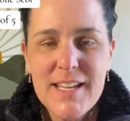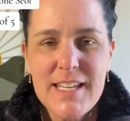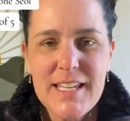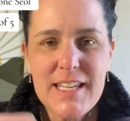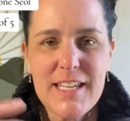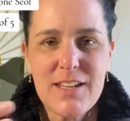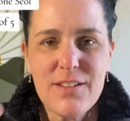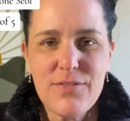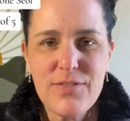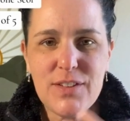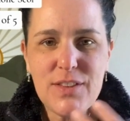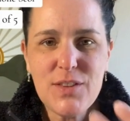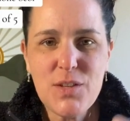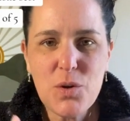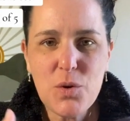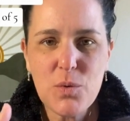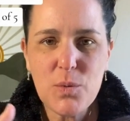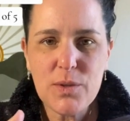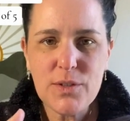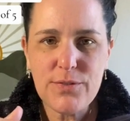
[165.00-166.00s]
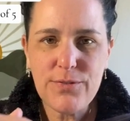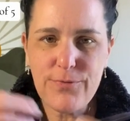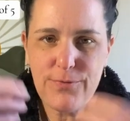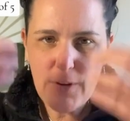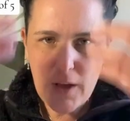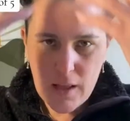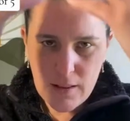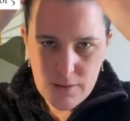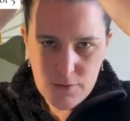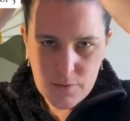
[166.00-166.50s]
even though we're
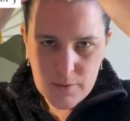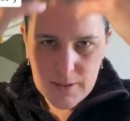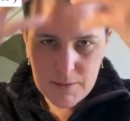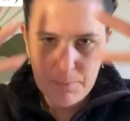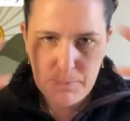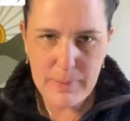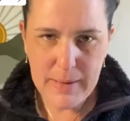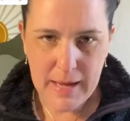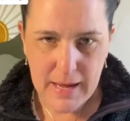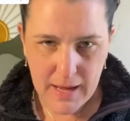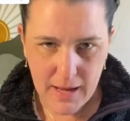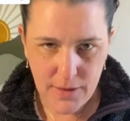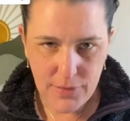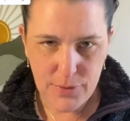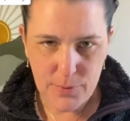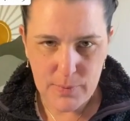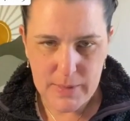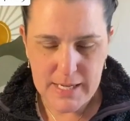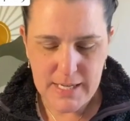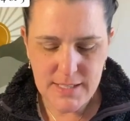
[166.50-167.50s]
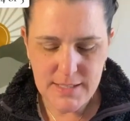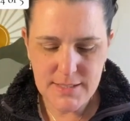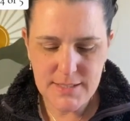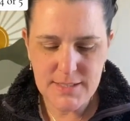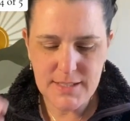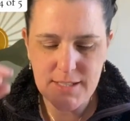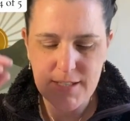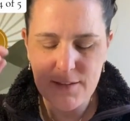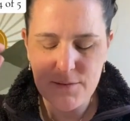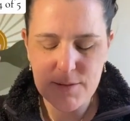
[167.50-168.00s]
following pathways,
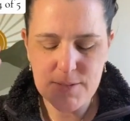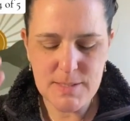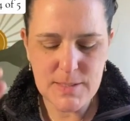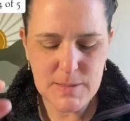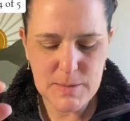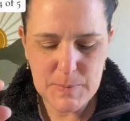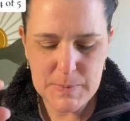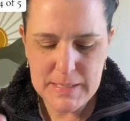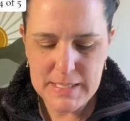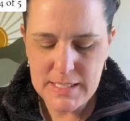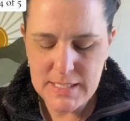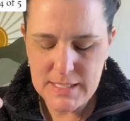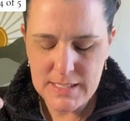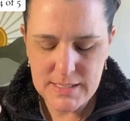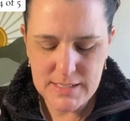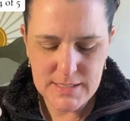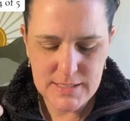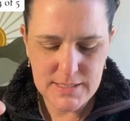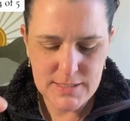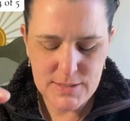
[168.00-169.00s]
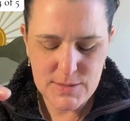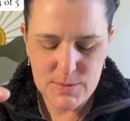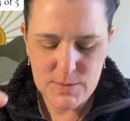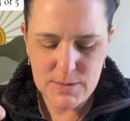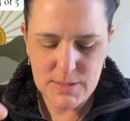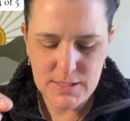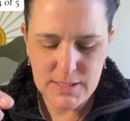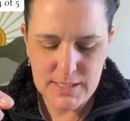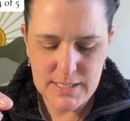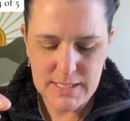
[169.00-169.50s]
I was explaining this to a
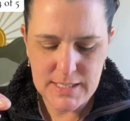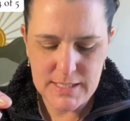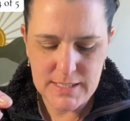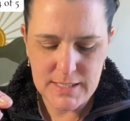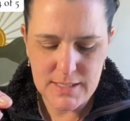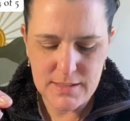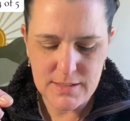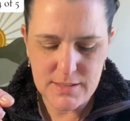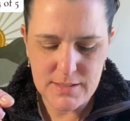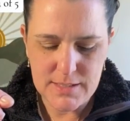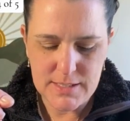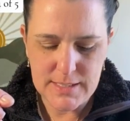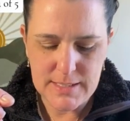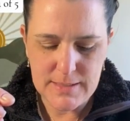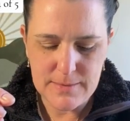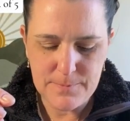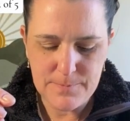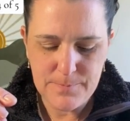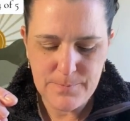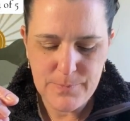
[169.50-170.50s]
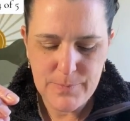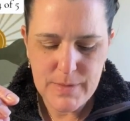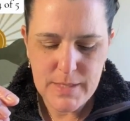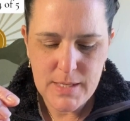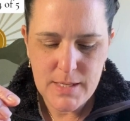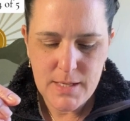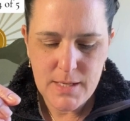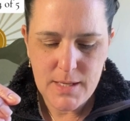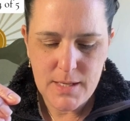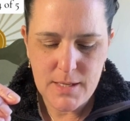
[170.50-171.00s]
client the other day
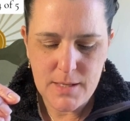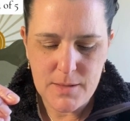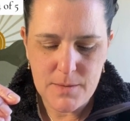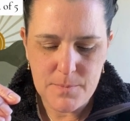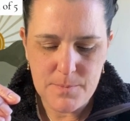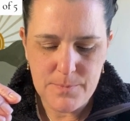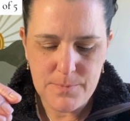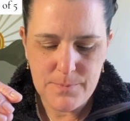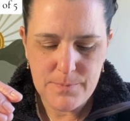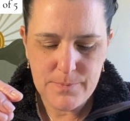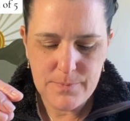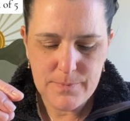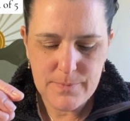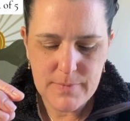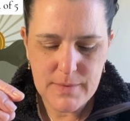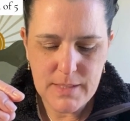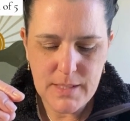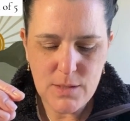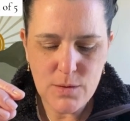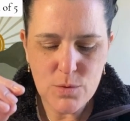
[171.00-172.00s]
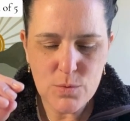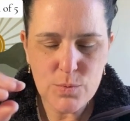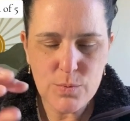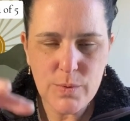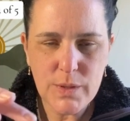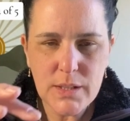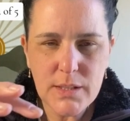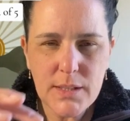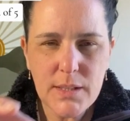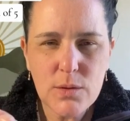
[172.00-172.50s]
in a
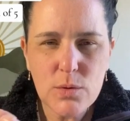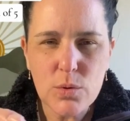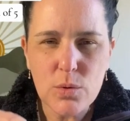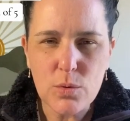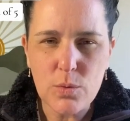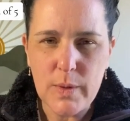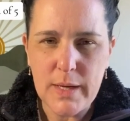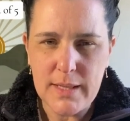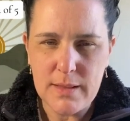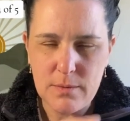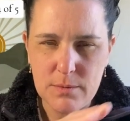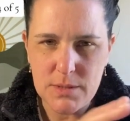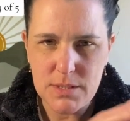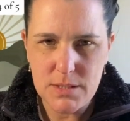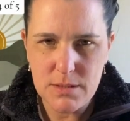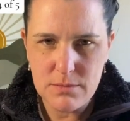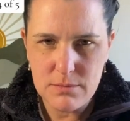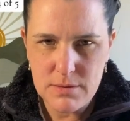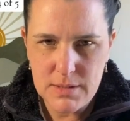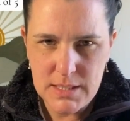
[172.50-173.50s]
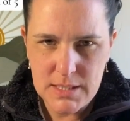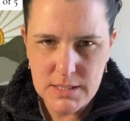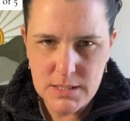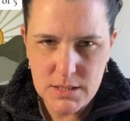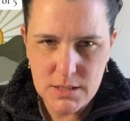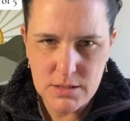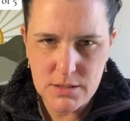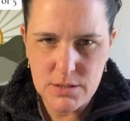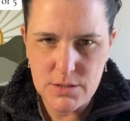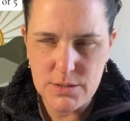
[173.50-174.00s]
really cool way that was unique
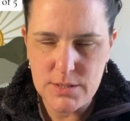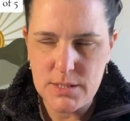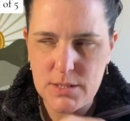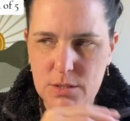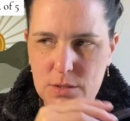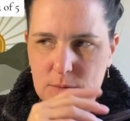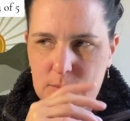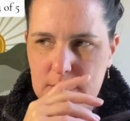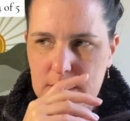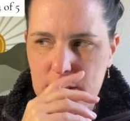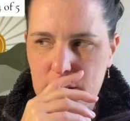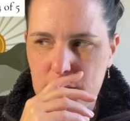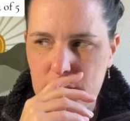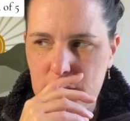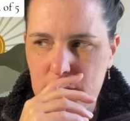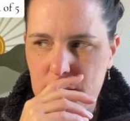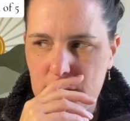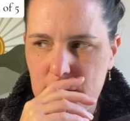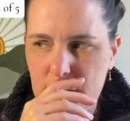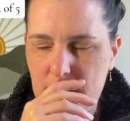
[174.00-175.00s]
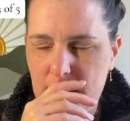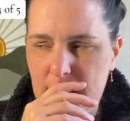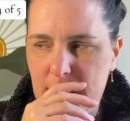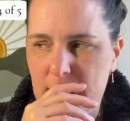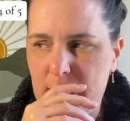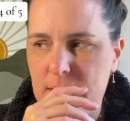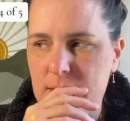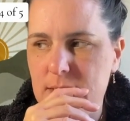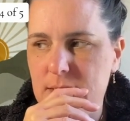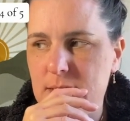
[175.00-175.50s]
to her situation.
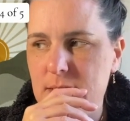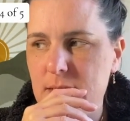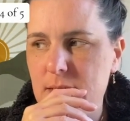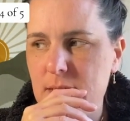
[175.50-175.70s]
And